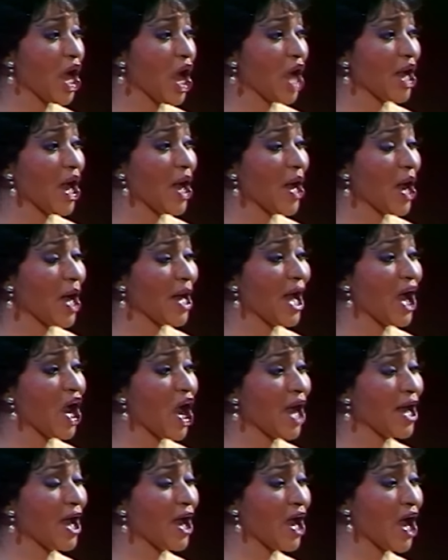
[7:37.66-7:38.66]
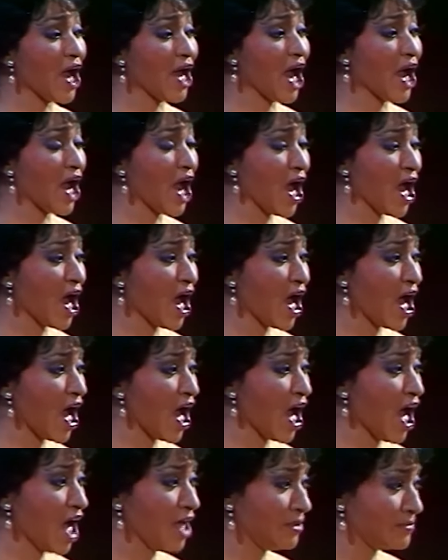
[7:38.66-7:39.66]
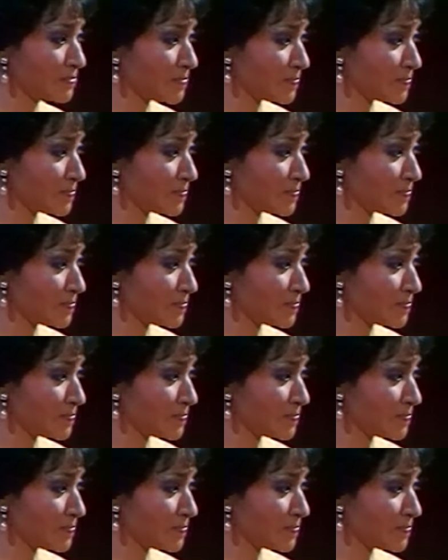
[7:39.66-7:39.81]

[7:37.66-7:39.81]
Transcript: then you have your singers such as